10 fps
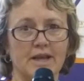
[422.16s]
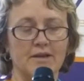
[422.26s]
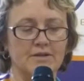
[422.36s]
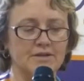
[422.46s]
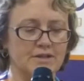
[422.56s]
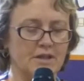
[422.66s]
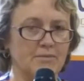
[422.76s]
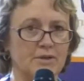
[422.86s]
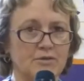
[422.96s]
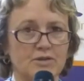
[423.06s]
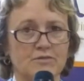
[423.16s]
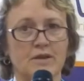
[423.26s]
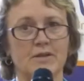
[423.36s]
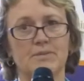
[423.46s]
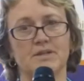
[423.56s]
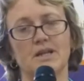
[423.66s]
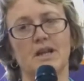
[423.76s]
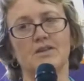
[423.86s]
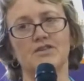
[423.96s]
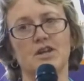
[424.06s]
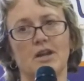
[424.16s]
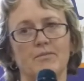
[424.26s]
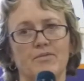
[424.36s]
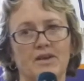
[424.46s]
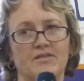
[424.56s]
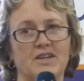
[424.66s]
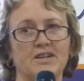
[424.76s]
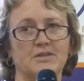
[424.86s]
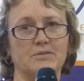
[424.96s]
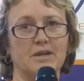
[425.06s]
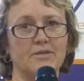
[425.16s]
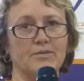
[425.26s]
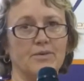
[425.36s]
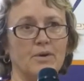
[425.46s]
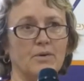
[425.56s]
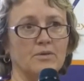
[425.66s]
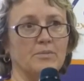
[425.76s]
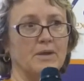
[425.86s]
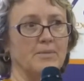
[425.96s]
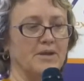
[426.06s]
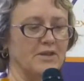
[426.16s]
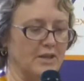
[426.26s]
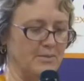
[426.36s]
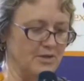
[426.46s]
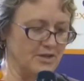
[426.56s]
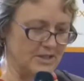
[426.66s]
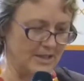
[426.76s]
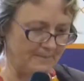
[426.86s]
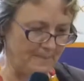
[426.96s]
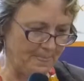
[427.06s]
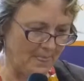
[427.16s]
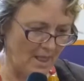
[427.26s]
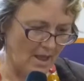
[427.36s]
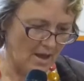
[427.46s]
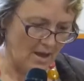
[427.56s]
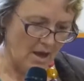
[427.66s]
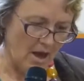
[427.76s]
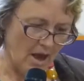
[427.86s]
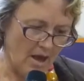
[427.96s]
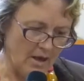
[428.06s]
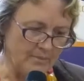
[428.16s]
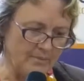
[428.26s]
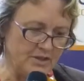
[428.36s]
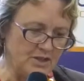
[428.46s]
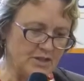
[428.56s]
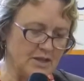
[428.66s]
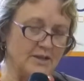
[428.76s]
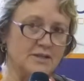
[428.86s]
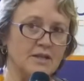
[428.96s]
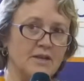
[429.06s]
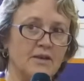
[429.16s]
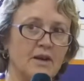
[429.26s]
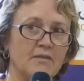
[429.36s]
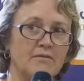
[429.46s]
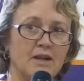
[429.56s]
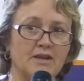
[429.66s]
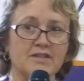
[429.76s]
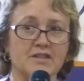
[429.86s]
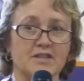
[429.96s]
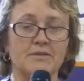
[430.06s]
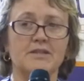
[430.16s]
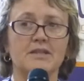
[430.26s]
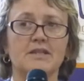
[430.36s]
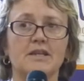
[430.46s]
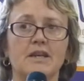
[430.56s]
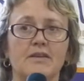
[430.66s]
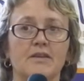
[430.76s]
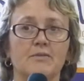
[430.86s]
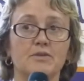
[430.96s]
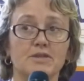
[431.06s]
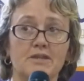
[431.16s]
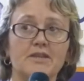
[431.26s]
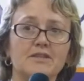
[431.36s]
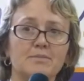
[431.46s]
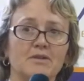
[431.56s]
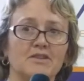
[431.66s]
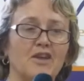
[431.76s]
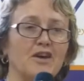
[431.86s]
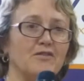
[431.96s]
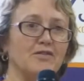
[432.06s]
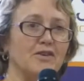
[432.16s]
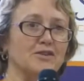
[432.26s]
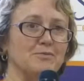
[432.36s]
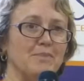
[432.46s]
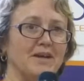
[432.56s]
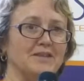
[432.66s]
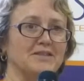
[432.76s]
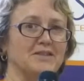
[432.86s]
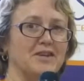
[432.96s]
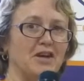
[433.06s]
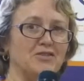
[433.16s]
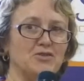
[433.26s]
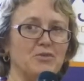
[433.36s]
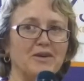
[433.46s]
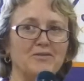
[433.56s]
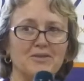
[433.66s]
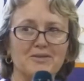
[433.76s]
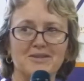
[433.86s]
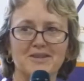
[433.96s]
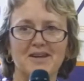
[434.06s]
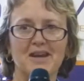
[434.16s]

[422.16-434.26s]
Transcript: and carers, and we also run a busy lunch club 5 days a week for older people in the community. I'd just like to say that I realised as I was sitting here that it was in this building that I first met Andrew Wakefield,